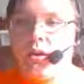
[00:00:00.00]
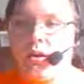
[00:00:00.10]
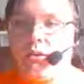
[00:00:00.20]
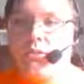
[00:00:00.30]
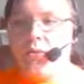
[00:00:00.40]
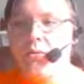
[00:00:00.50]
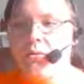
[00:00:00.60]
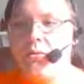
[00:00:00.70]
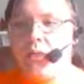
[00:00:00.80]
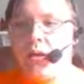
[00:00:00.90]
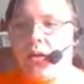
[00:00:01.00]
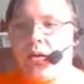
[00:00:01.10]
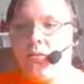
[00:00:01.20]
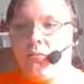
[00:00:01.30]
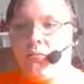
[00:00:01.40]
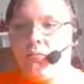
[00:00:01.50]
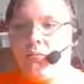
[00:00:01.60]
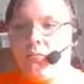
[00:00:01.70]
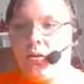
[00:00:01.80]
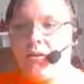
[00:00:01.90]
It troubles me that our
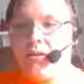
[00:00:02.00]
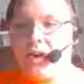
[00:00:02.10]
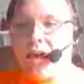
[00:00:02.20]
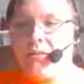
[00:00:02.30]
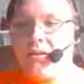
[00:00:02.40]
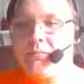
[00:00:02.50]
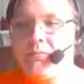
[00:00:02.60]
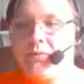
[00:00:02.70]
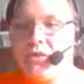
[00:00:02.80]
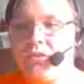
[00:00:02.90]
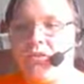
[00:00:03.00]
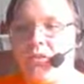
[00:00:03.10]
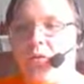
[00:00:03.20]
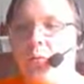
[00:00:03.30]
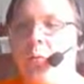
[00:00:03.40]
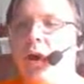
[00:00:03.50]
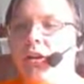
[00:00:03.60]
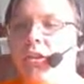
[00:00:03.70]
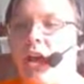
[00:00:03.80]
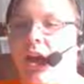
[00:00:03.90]
witness has a possession of a
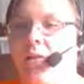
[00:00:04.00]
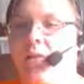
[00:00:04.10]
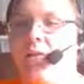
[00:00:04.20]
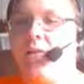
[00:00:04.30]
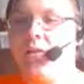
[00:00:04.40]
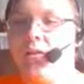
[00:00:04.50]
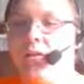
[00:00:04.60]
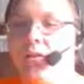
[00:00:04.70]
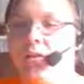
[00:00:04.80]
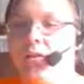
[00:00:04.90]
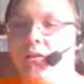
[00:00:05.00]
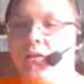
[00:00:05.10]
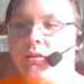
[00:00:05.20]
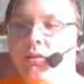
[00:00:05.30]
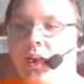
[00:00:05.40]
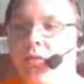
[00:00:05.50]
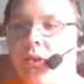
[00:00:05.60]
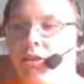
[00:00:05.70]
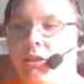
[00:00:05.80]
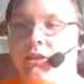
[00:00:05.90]
wiretap. This is
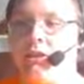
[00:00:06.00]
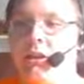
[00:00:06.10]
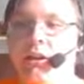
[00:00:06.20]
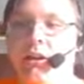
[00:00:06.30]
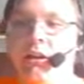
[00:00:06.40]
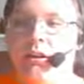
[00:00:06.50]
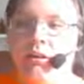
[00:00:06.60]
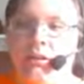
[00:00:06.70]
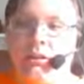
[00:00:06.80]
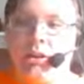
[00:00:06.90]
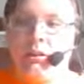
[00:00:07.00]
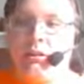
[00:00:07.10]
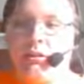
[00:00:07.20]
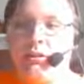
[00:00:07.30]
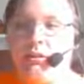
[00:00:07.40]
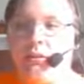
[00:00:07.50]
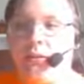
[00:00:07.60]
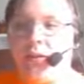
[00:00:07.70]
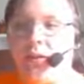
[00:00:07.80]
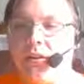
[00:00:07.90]
outrageous. Does the
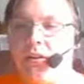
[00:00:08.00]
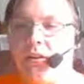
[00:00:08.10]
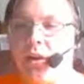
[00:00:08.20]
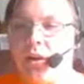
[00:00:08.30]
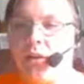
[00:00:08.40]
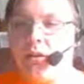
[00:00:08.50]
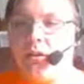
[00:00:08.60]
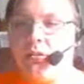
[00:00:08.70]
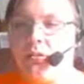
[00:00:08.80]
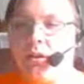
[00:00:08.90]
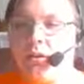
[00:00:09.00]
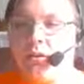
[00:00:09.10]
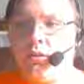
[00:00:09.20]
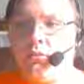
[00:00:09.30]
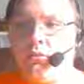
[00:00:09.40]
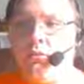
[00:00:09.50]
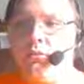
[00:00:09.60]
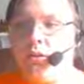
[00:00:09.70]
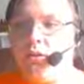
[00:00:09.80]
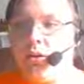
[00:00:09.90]
defendant
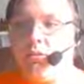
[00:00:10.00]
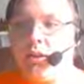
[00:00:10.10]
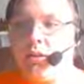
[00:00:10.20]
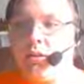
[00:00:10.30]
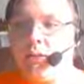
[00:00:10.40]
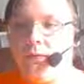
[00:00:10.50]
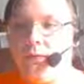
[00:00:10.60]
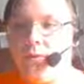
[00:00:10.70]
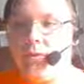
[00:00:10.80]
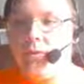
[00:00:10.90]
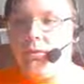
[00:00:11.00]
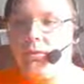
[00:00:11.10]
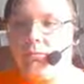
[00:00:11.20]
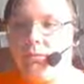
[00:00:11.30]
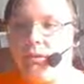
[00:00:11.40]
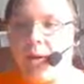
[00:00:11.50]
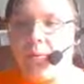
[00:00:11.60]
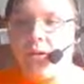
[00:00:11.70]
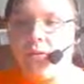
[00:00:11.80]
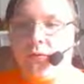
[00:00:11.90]
truly claim that the witness was
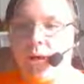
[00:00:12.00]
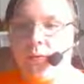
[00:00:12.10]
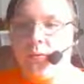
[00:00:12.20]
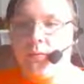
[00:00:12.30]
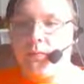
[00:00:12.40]
tapping her phone?